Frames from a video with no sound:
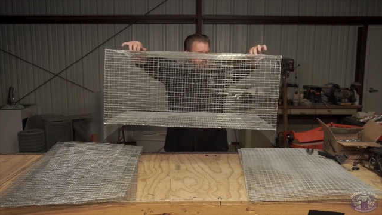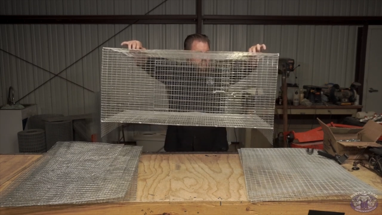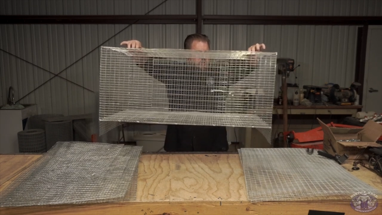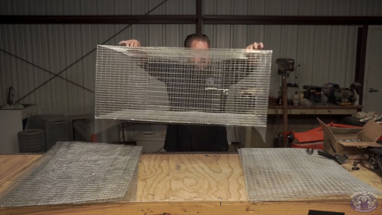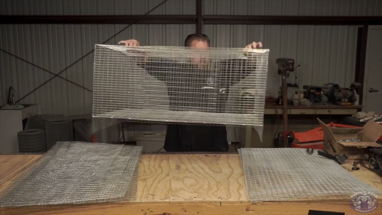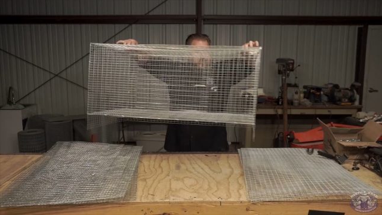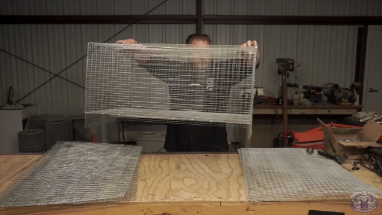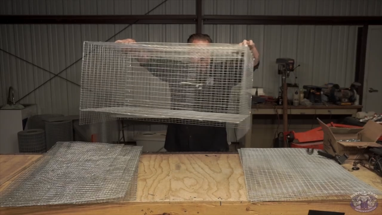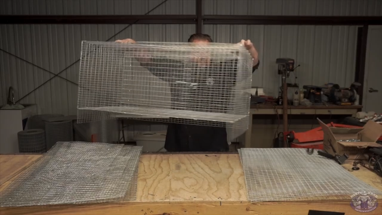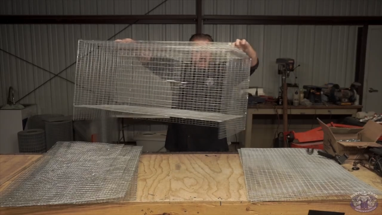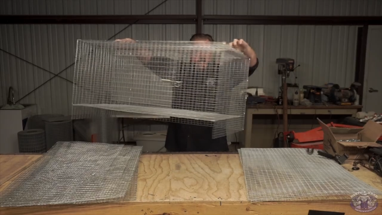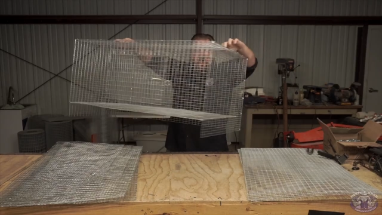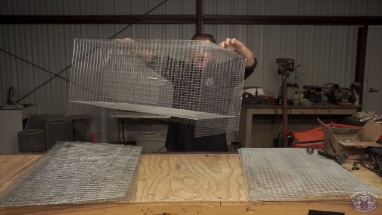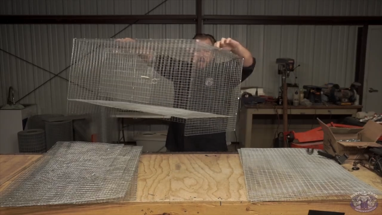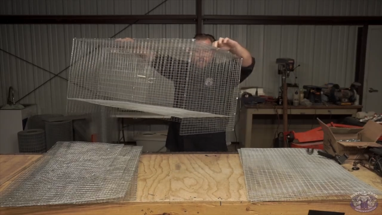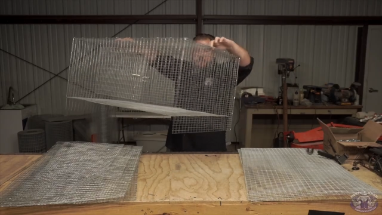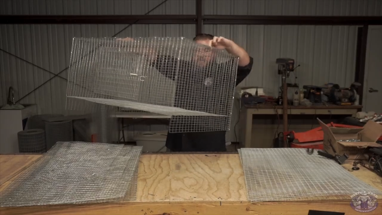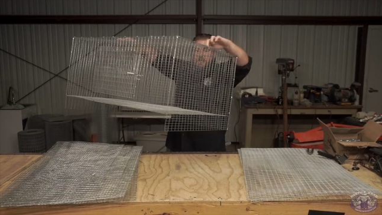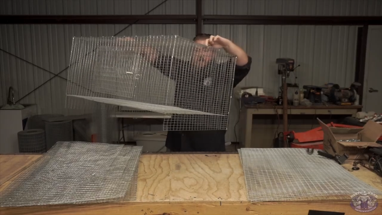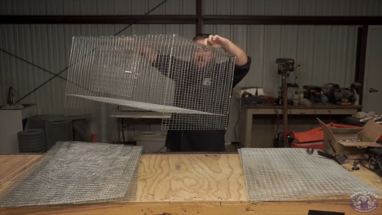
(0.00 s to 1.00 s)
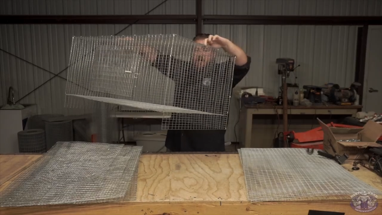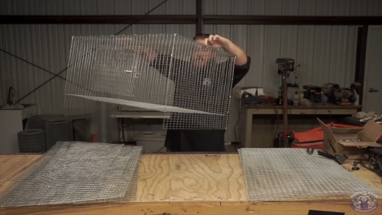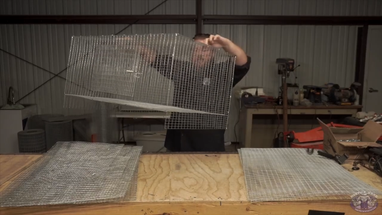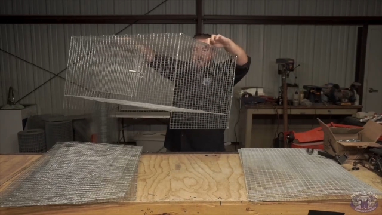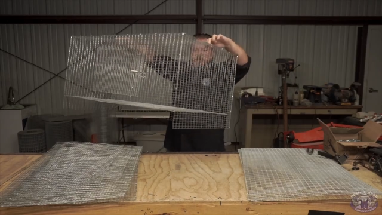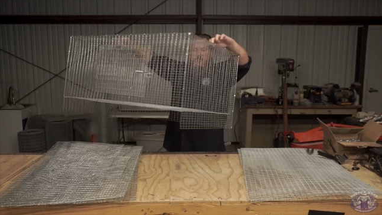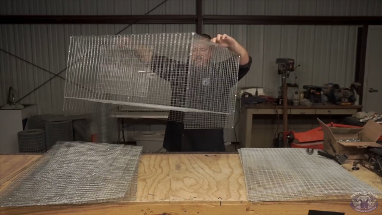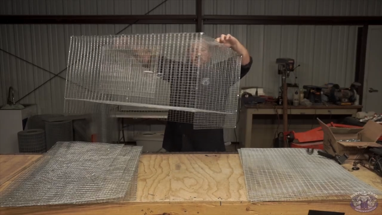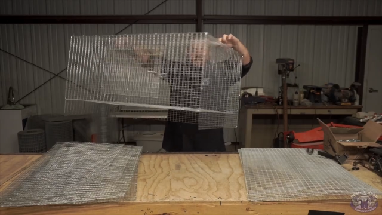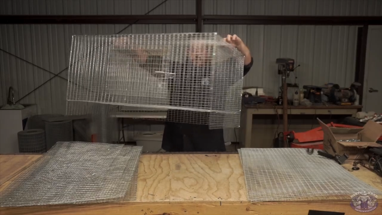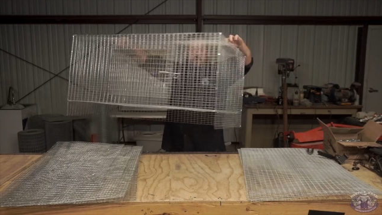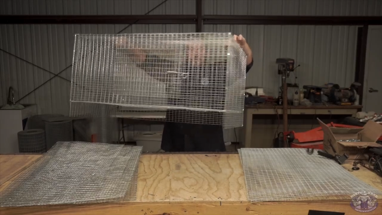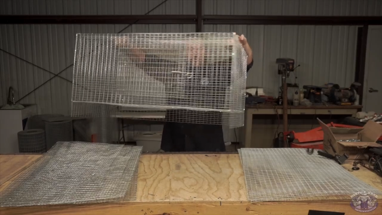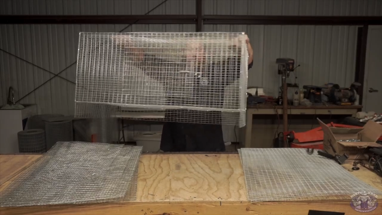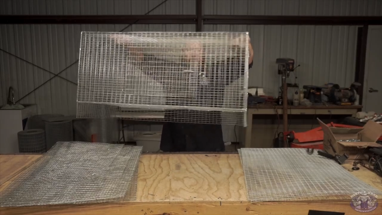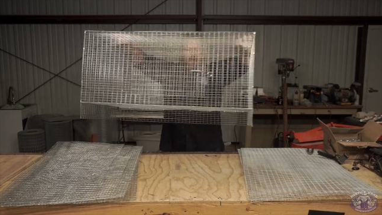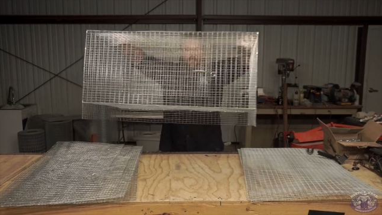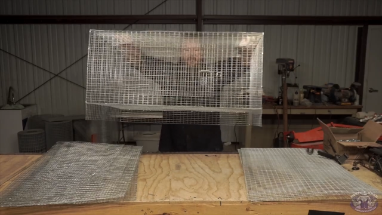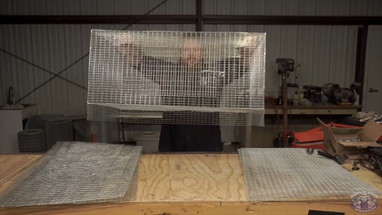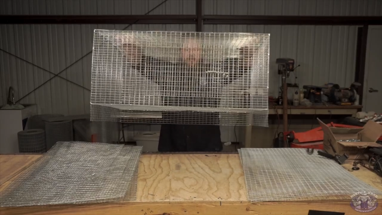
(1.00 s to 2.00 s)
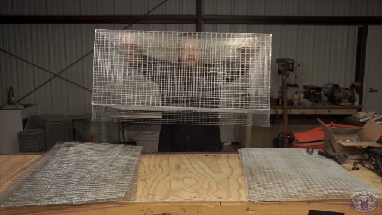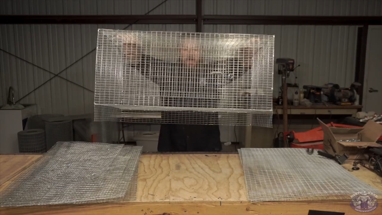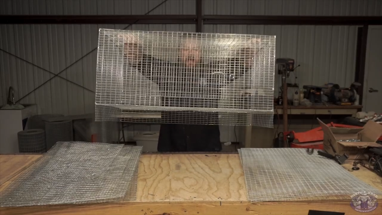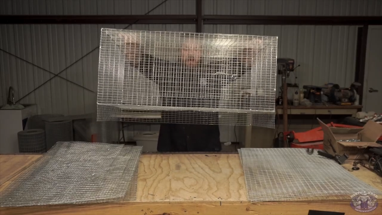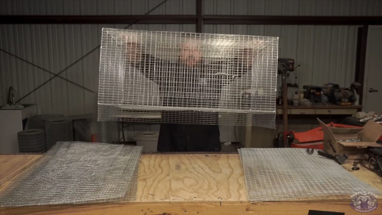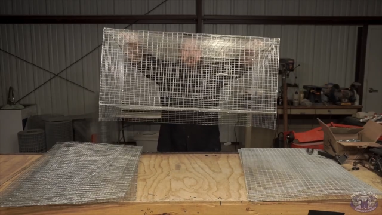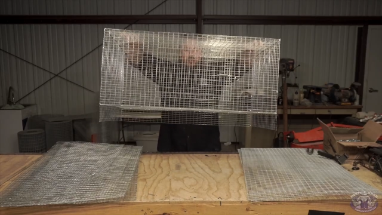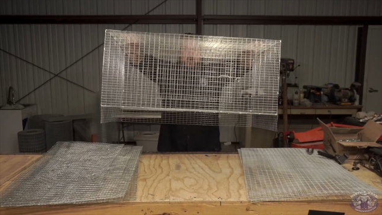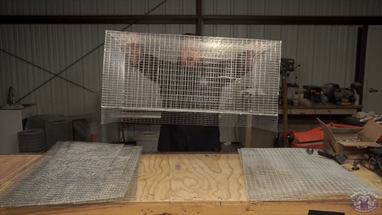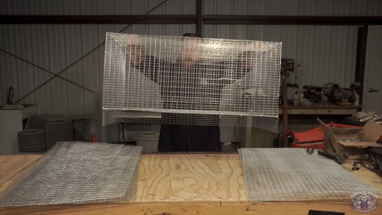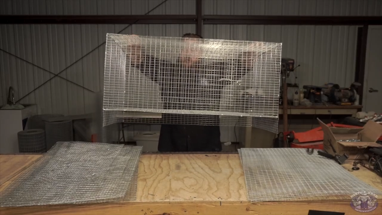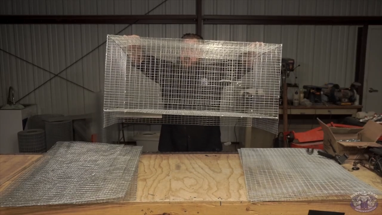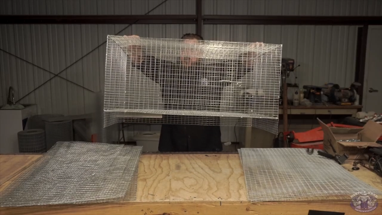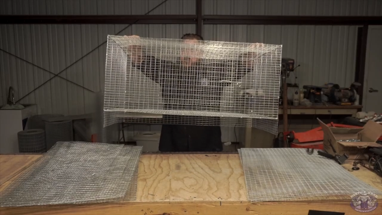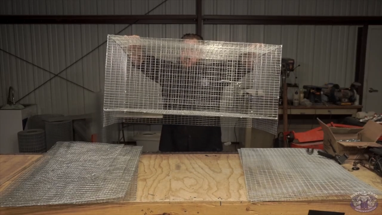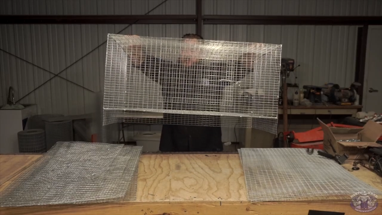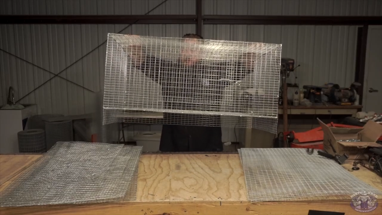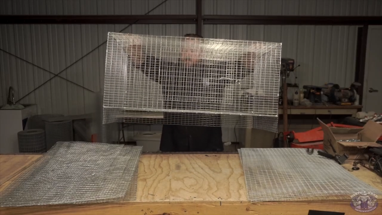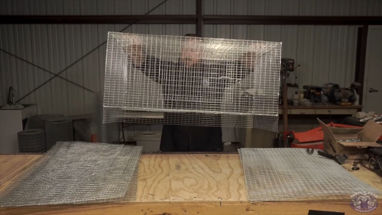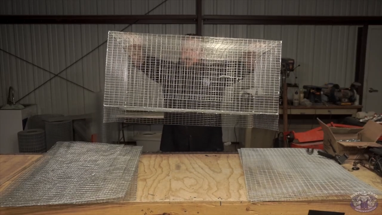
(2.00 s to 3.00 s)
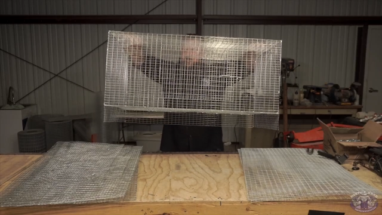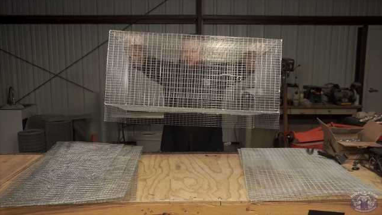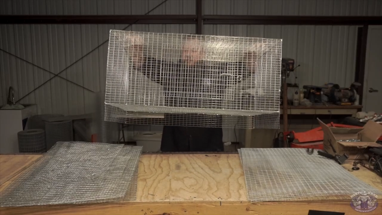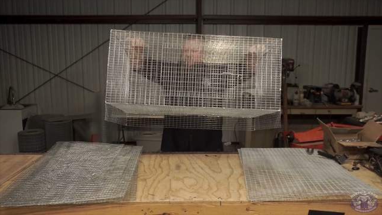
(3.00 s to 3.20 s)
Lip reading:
No face is visible, so there are no lips to read.